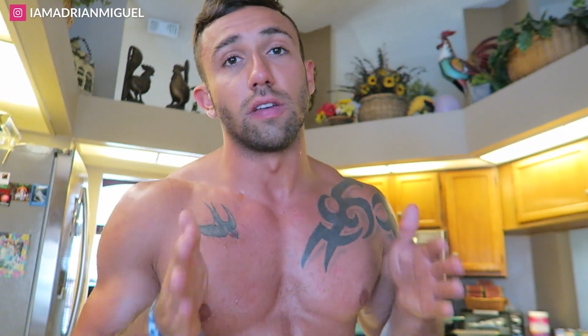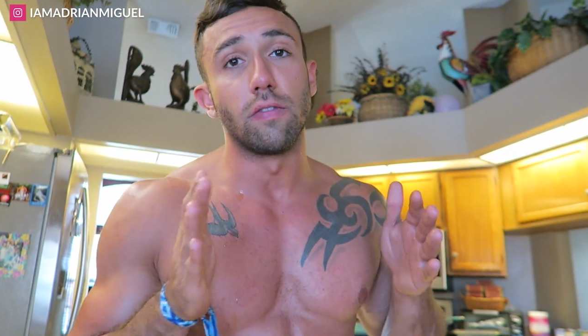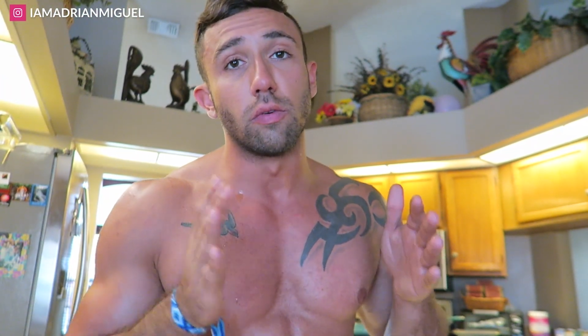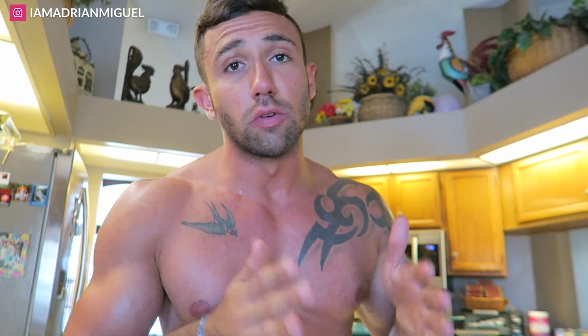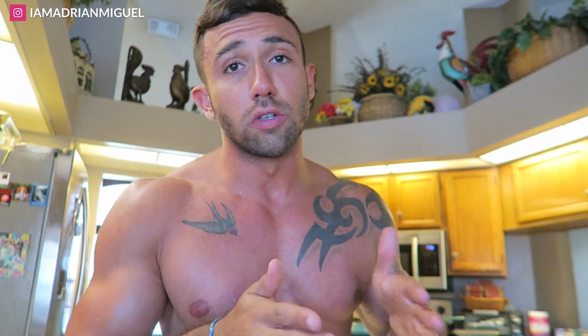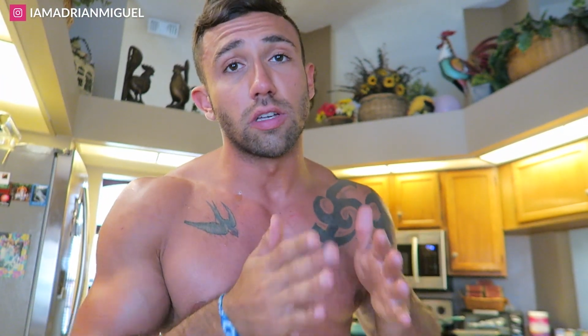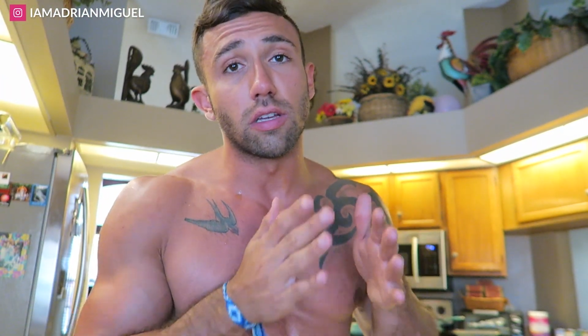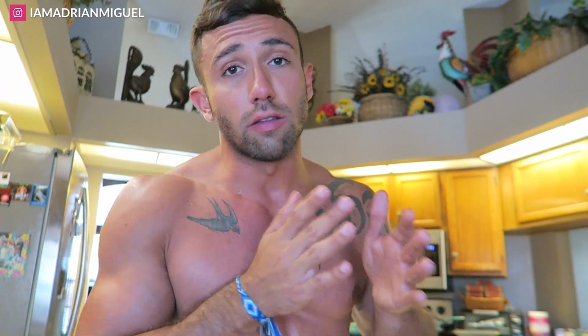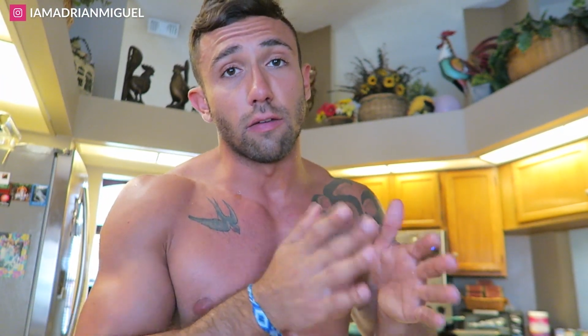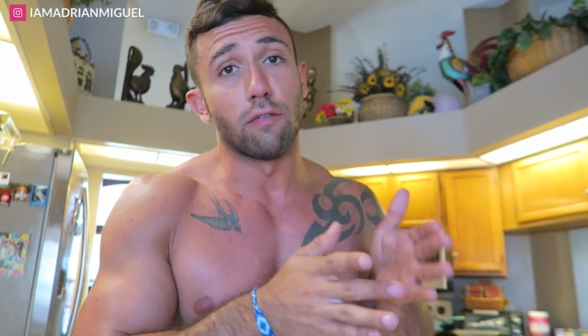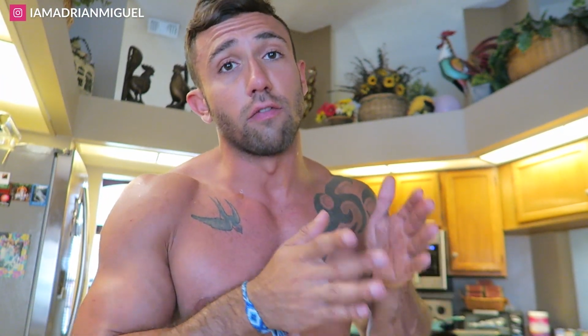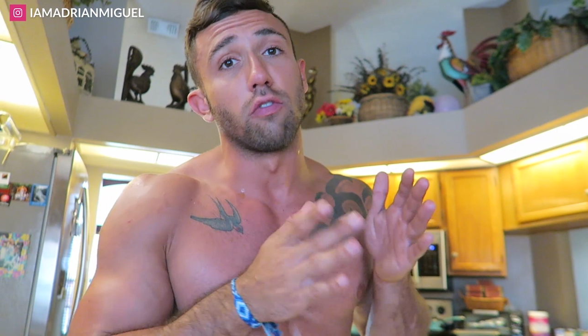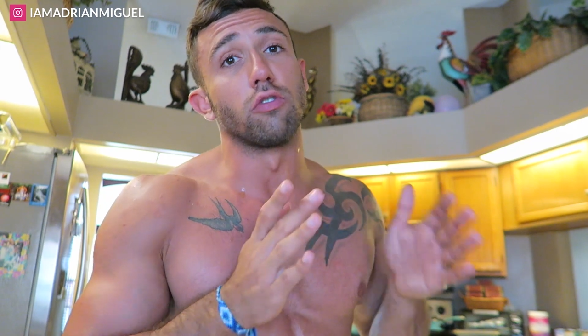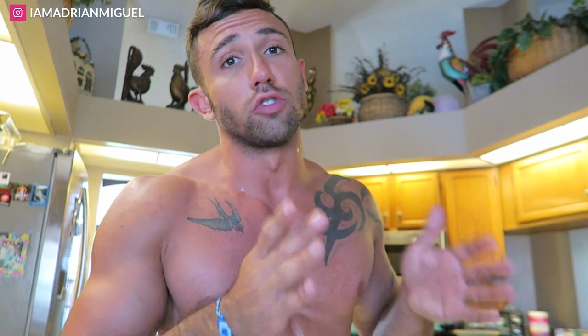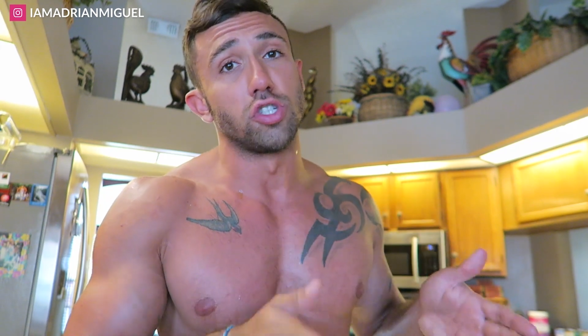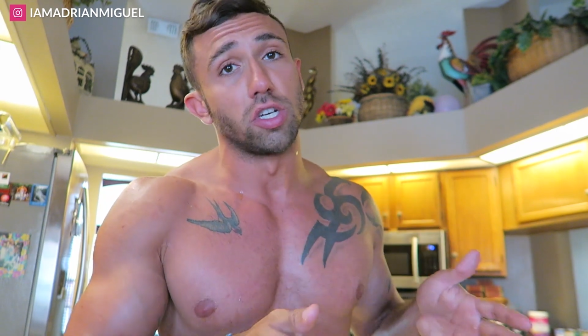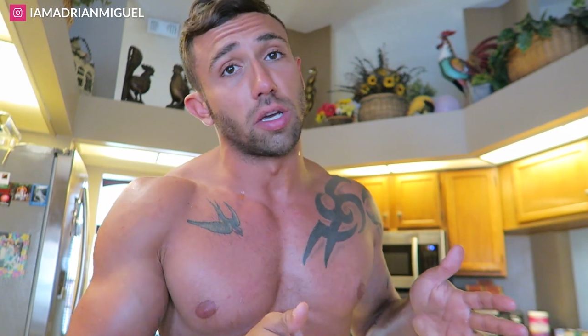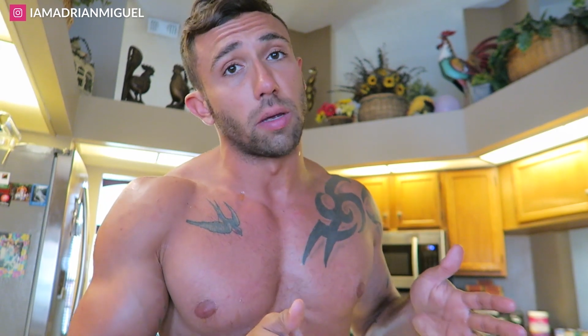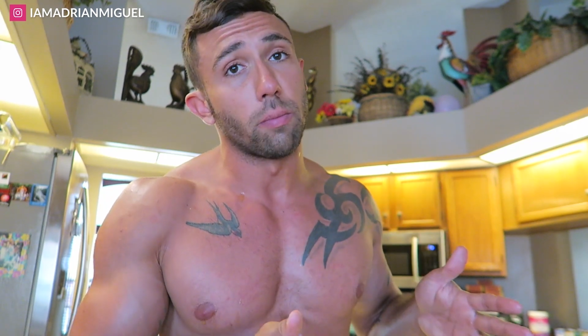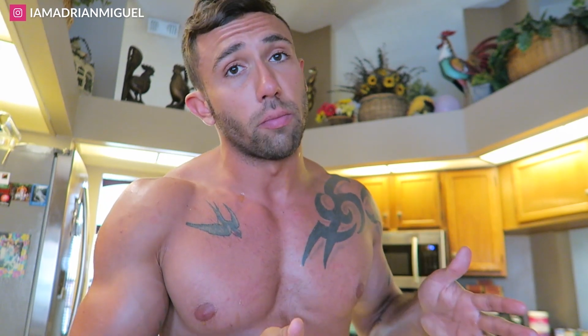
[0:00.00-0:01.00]
If it was like the
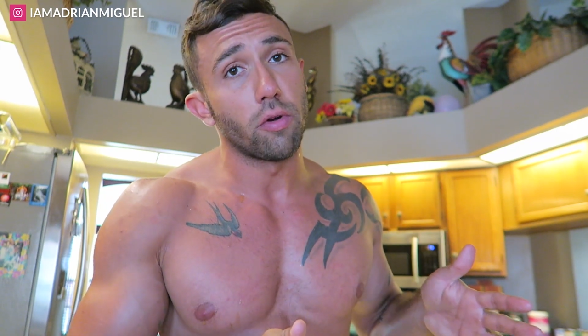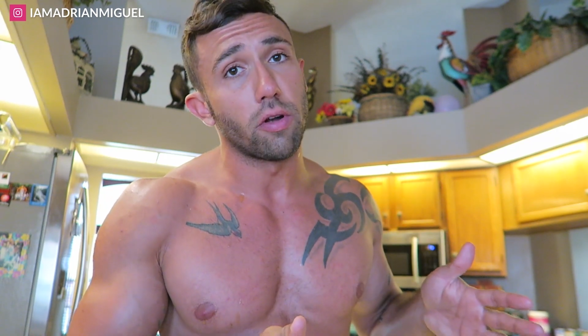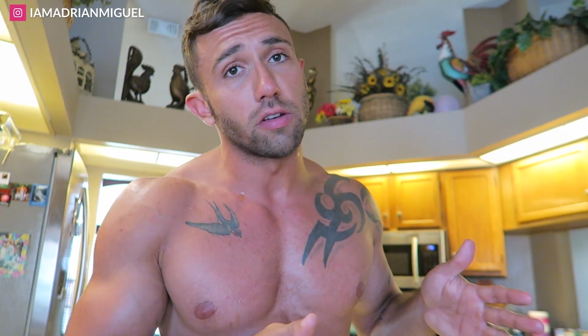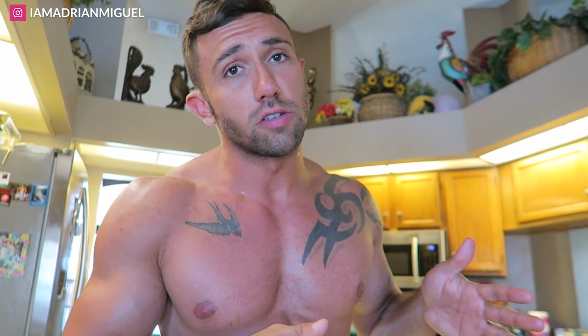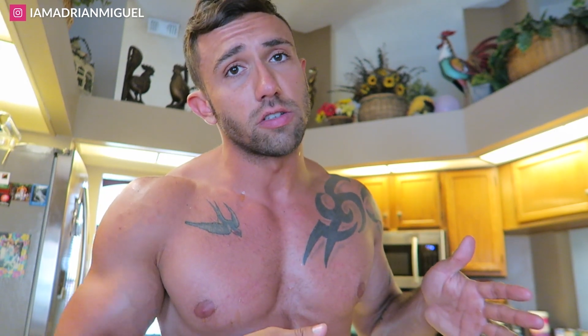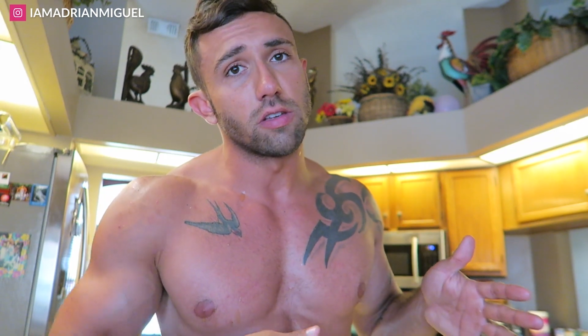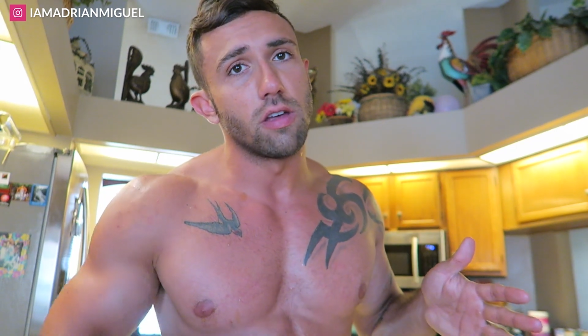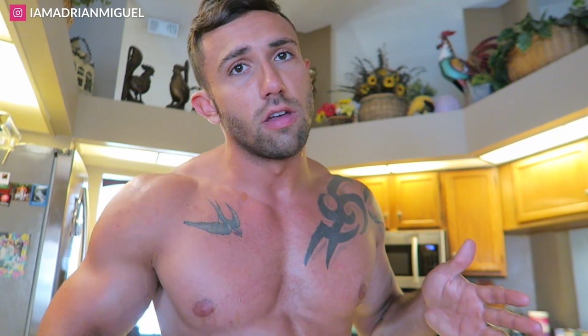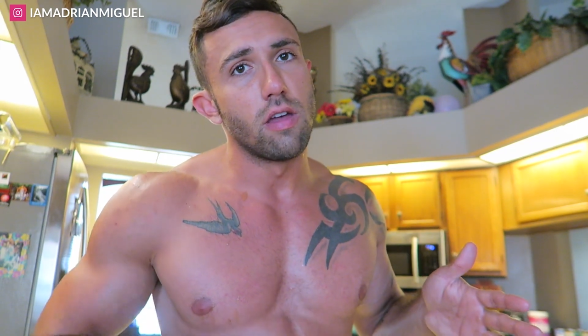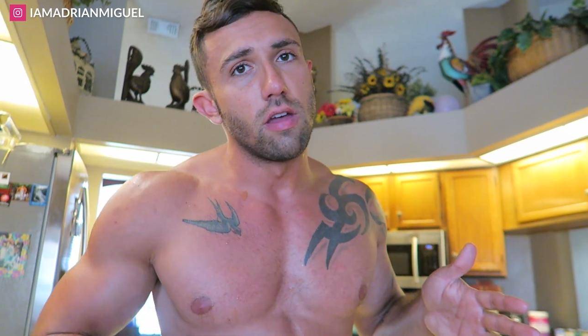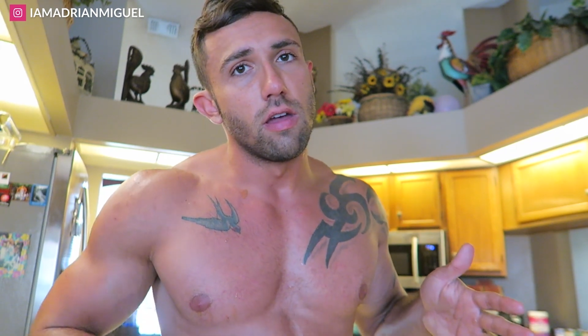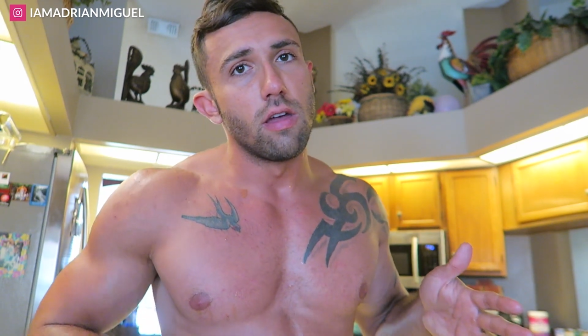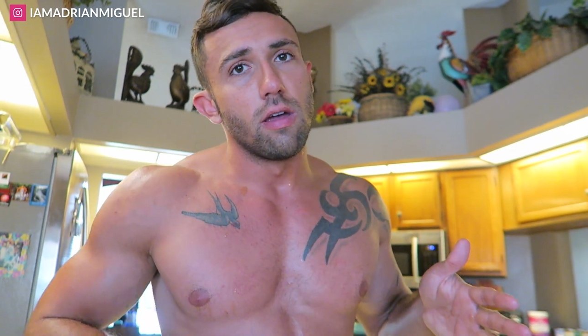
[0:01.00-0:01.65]
full chicken breast